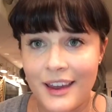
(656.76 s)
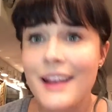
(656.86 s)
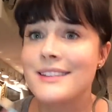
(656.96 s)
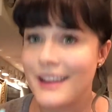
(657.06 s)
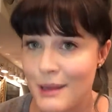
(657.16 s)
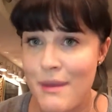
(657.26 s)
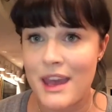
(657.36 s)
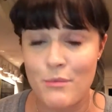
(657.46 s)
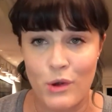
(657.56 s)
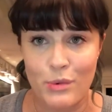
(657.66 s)
it's gonna make
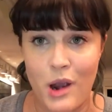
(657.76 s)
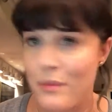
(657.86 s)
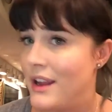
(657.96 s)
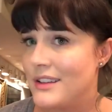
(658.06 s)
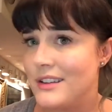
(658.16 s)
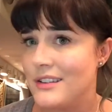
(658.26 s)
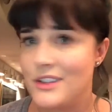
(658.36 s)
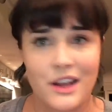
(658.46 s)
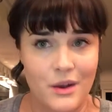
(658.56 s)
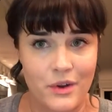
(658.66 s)
it more prominent.
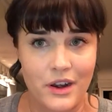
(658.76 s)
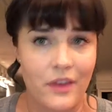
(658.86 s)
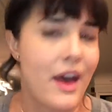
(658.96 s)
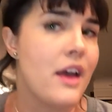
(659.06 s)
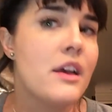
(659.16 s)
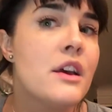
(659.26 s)
So you don't wanna do that.